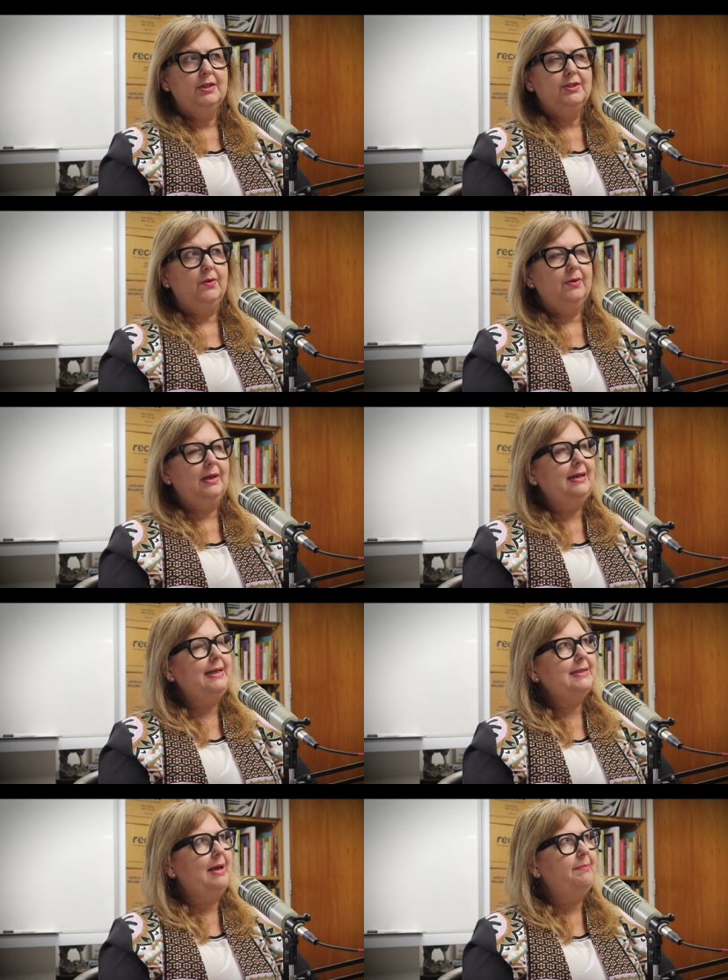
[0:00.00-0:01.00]
So
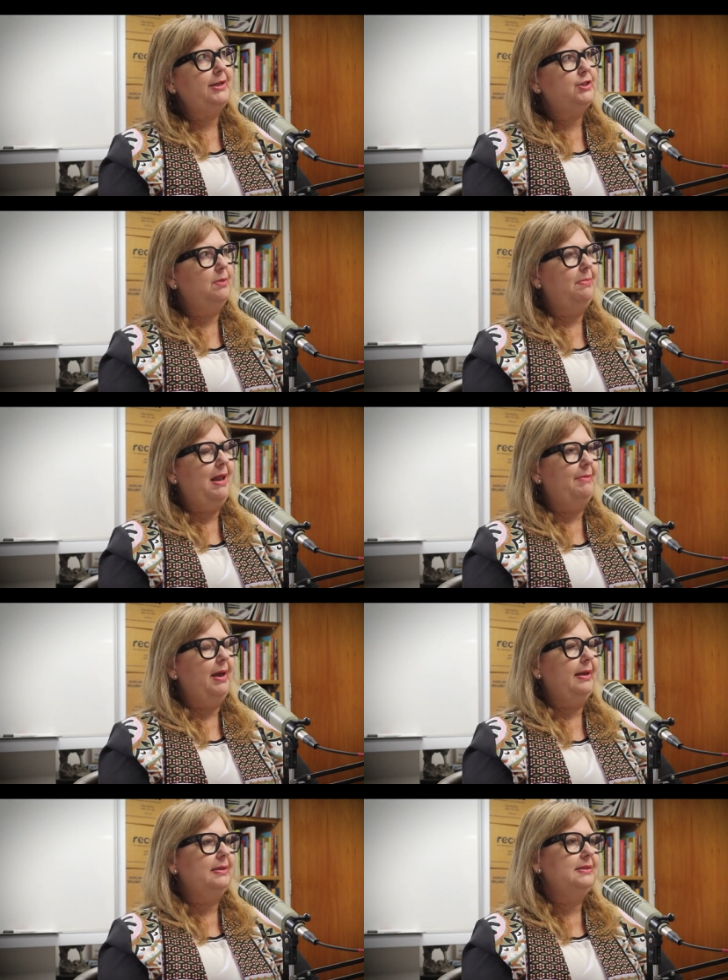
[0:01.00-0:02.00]
let's come back to the
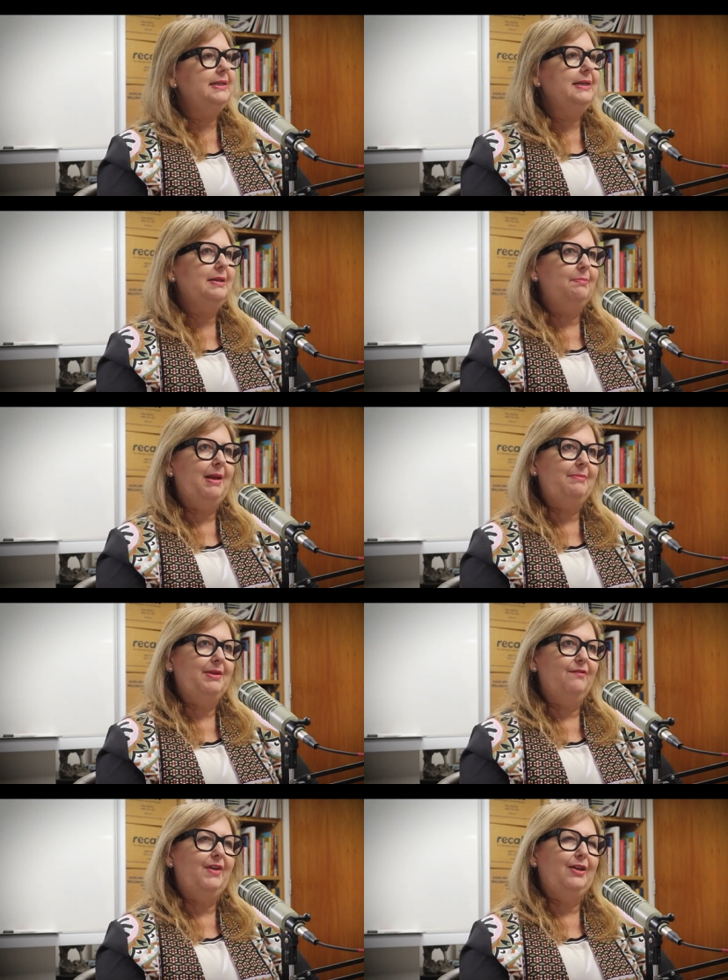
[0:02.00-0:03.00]
plumber. I can see in the
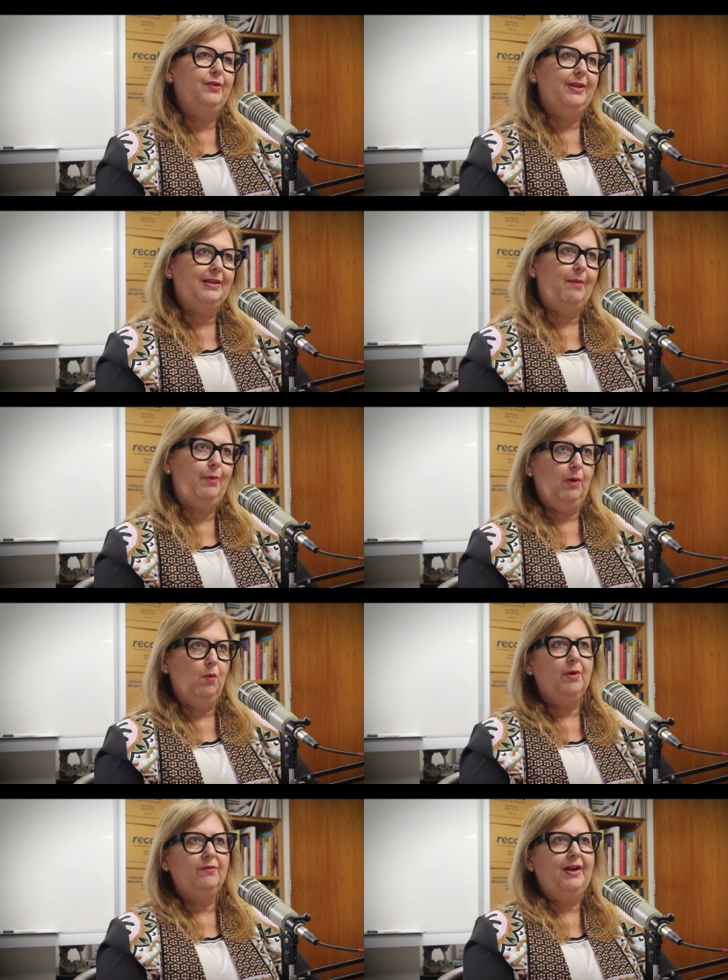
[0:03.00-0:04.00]
plumber the value that they bring.
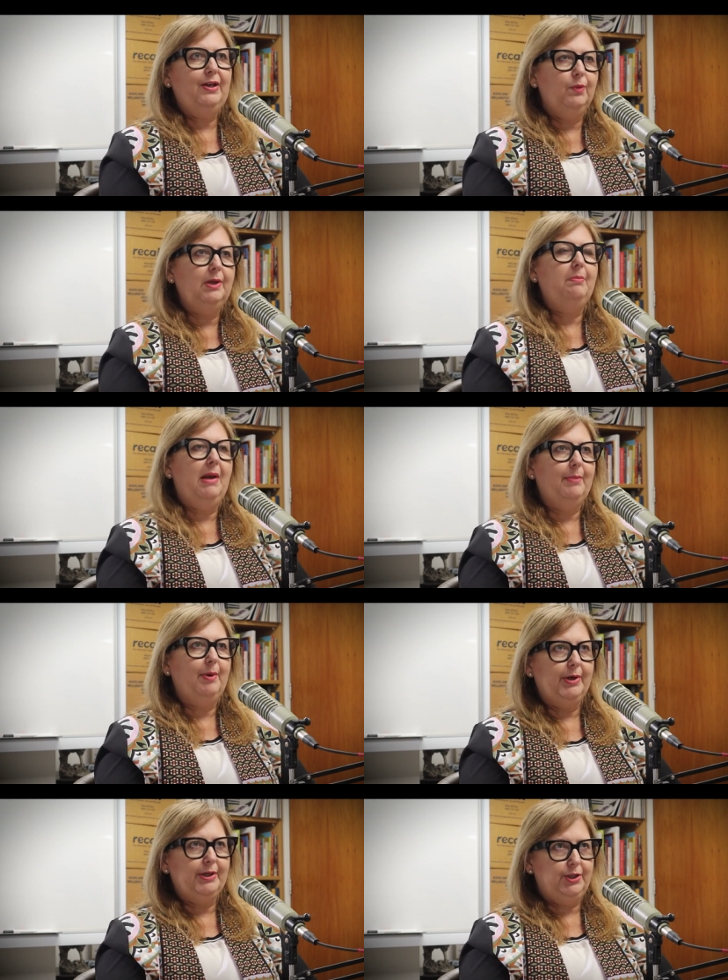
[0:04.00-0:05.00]
What value will a plumber
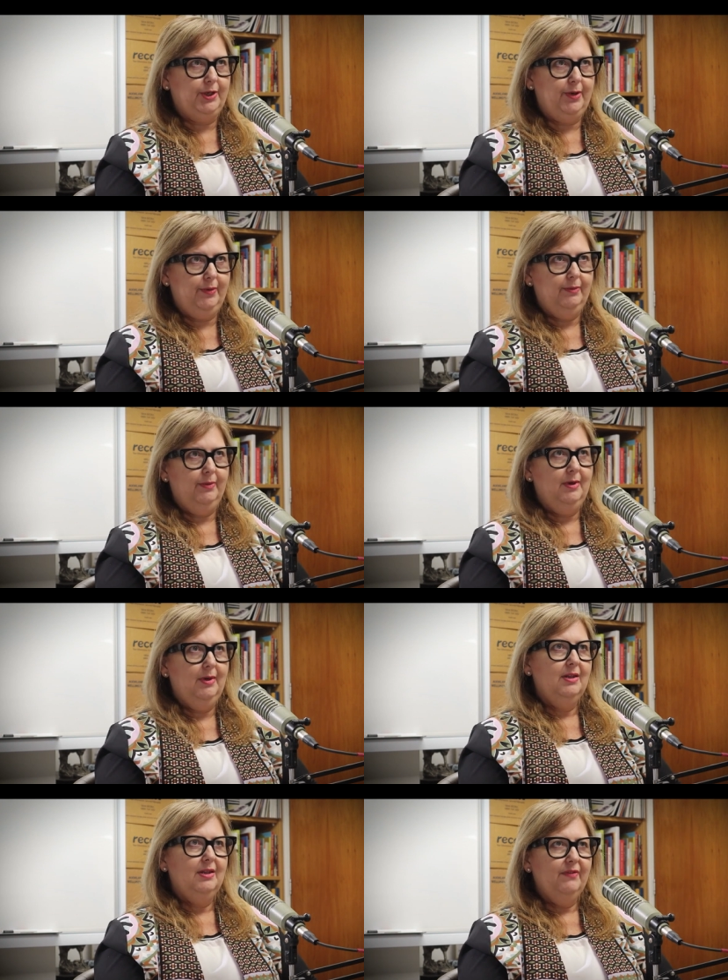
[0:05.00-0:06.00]
bring to you?
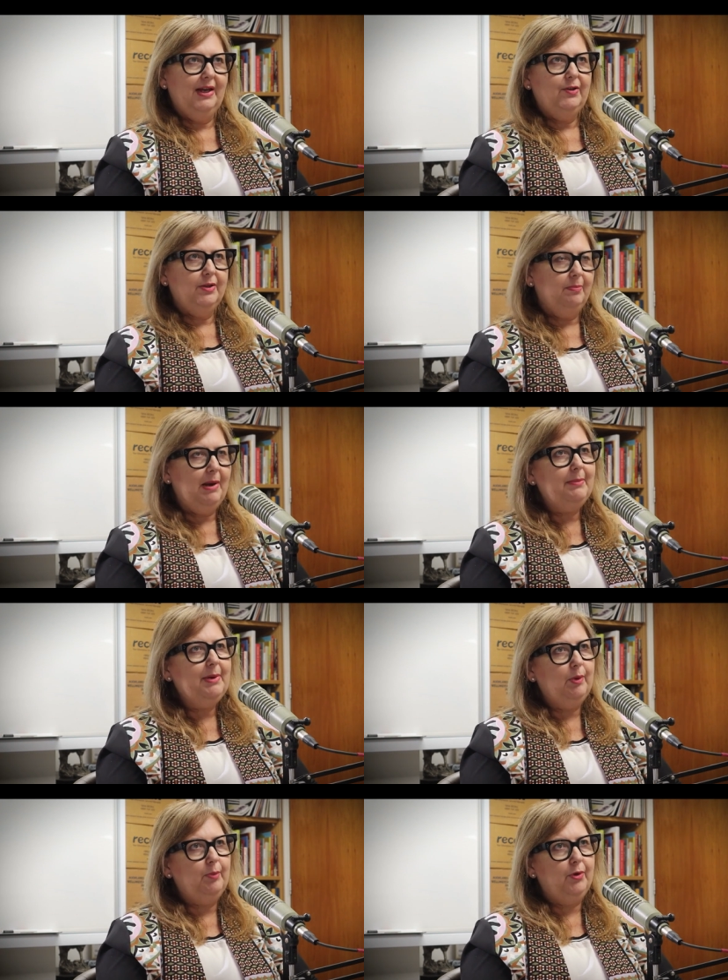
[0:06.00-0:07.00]
The value the
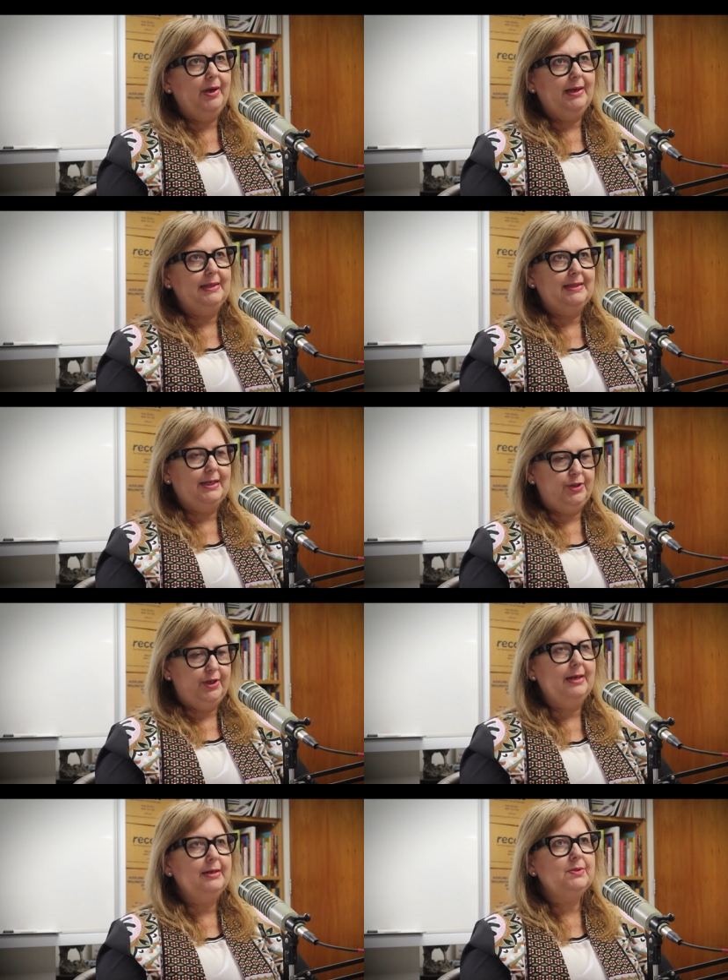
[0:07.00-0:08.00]
plumber will bring is that
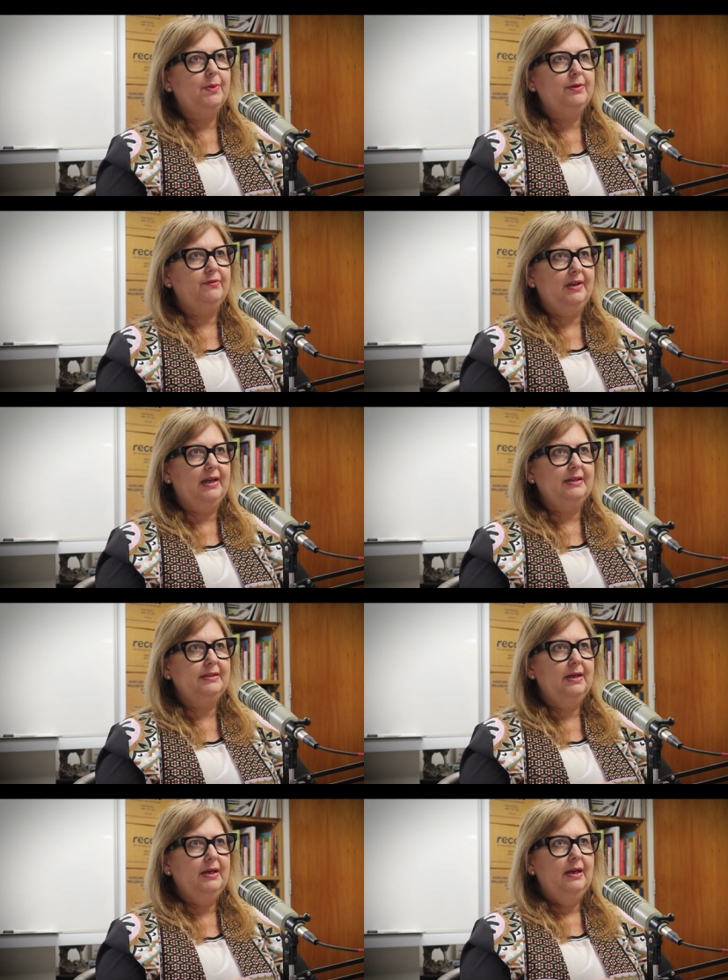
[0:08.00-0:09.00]
your house won't
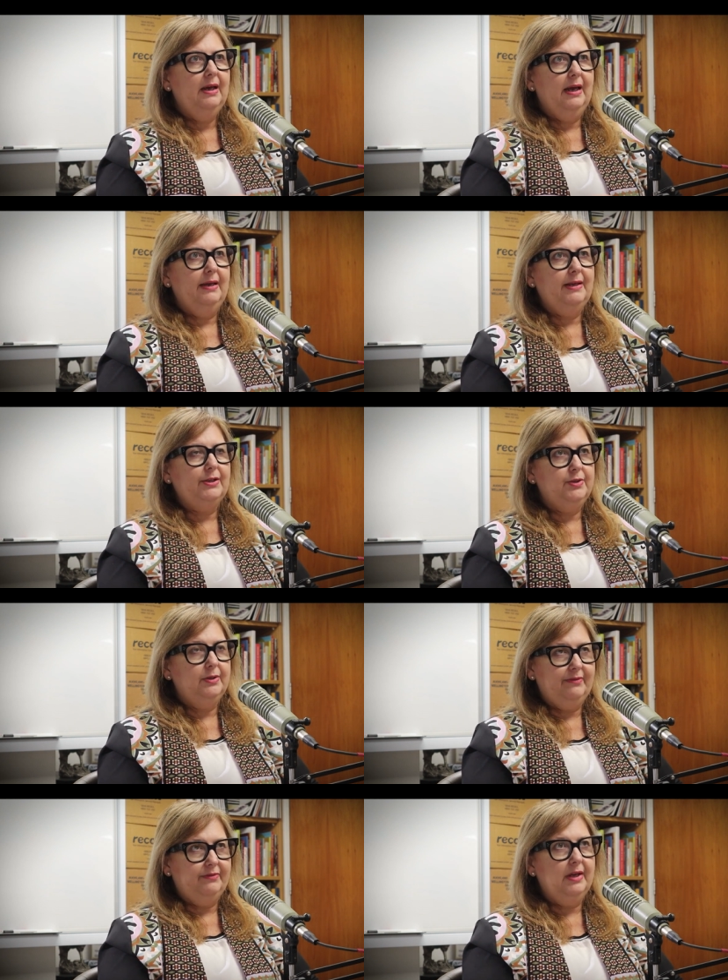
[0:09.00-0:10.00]
flood and that
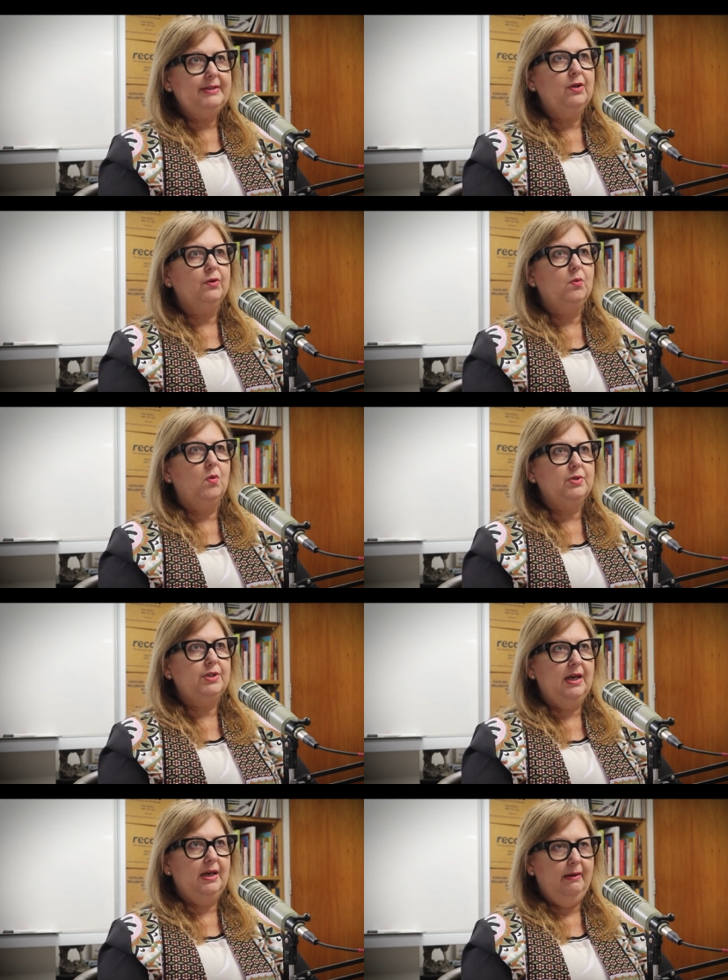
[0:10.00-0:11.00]
you'll have nice hot
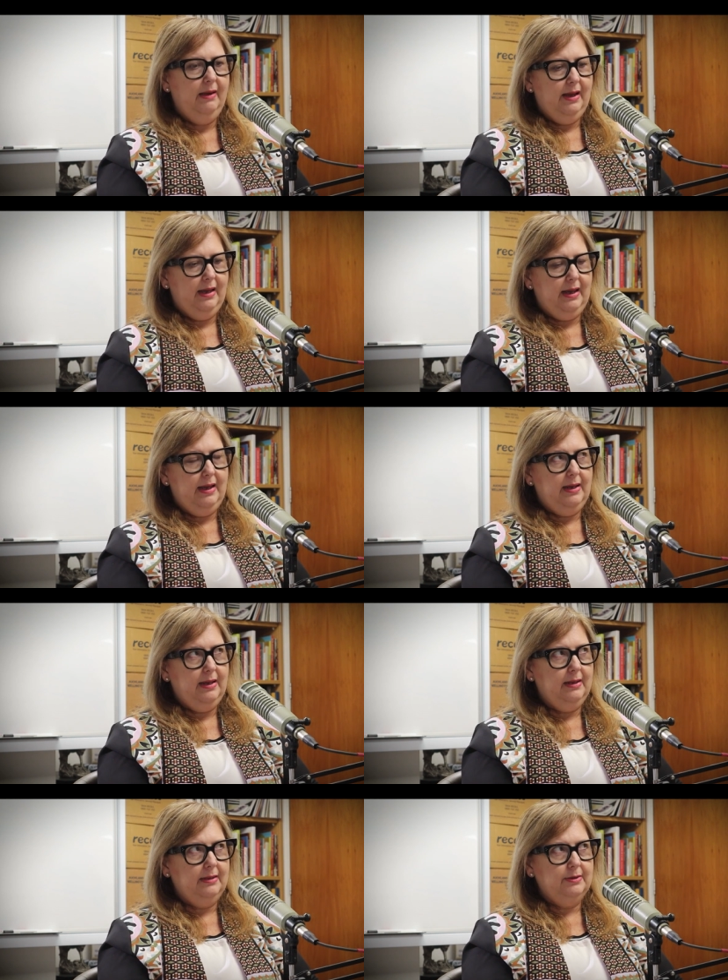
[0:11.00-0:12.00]
water
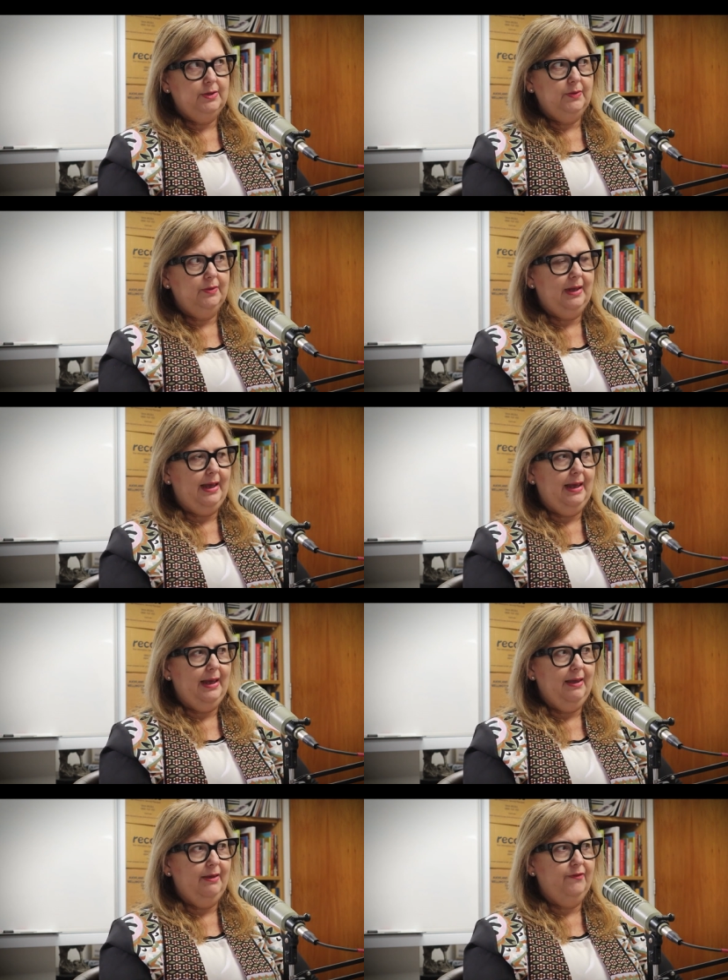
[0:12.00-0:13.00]
and you'll
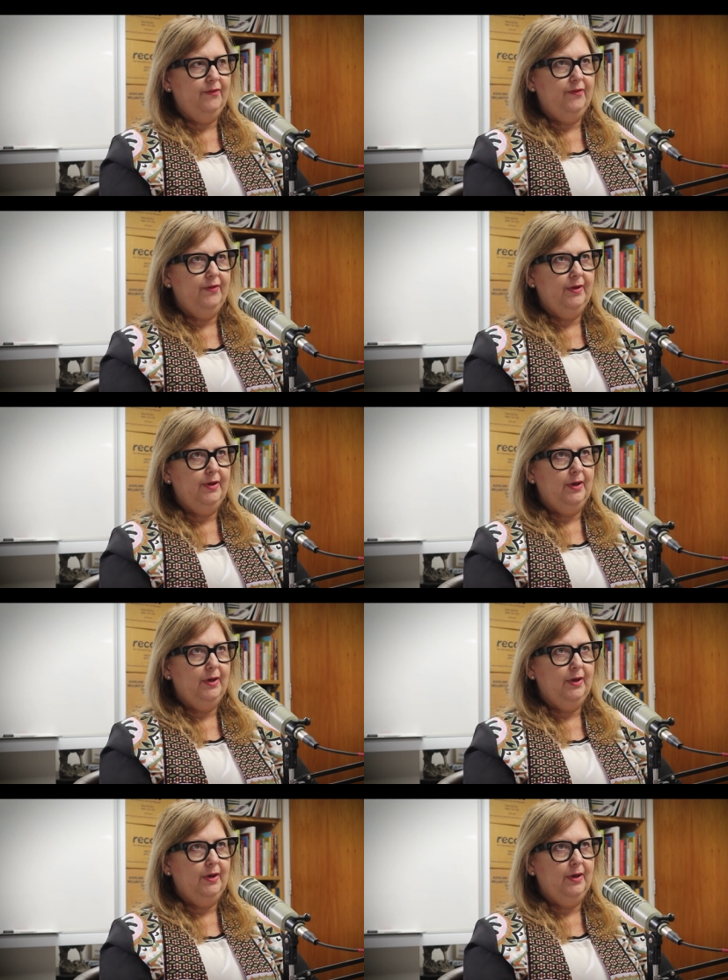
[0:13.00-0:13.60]
have